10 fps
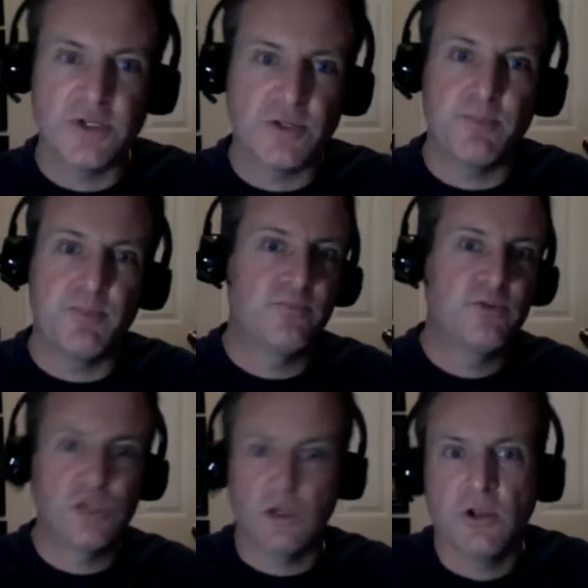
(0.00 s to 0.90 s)
of
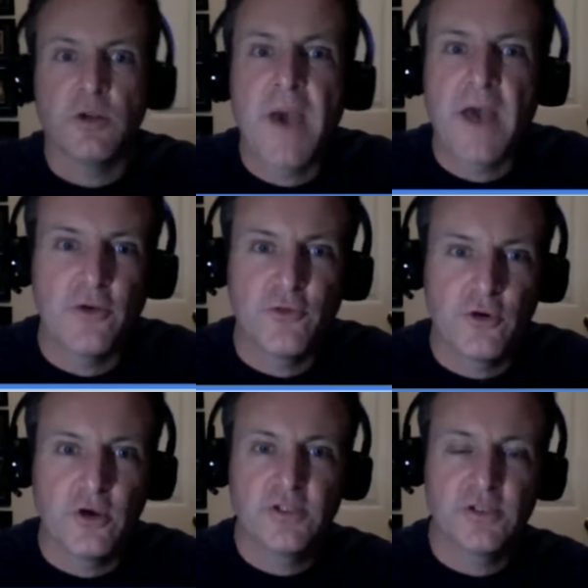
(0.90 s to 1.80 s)
shitload of battle
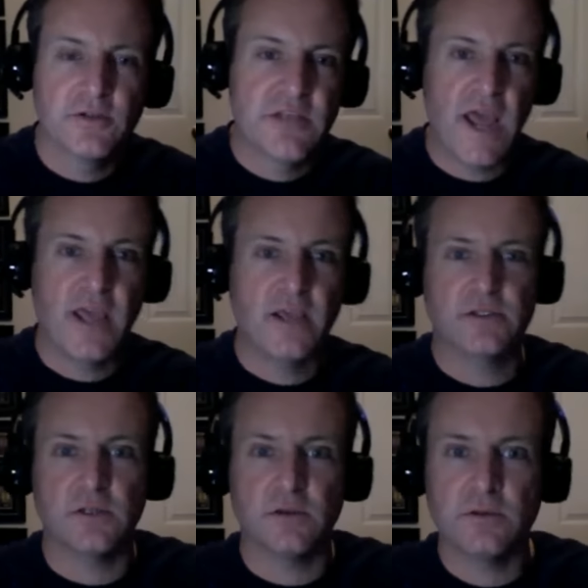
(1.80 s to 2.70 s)
droids and tanks
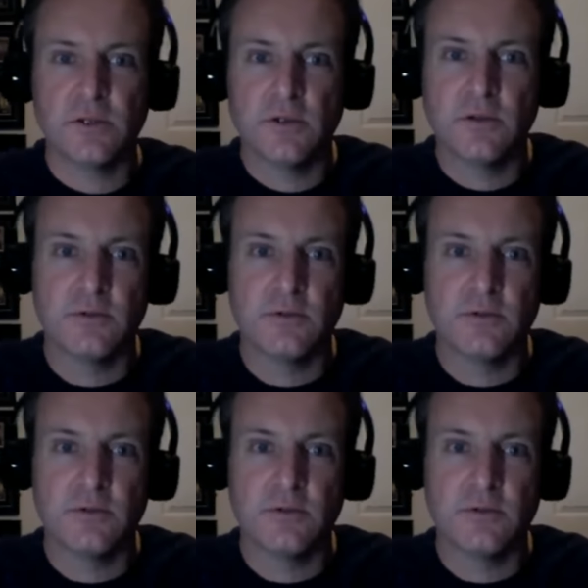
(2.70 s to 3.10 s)
and oh, there's a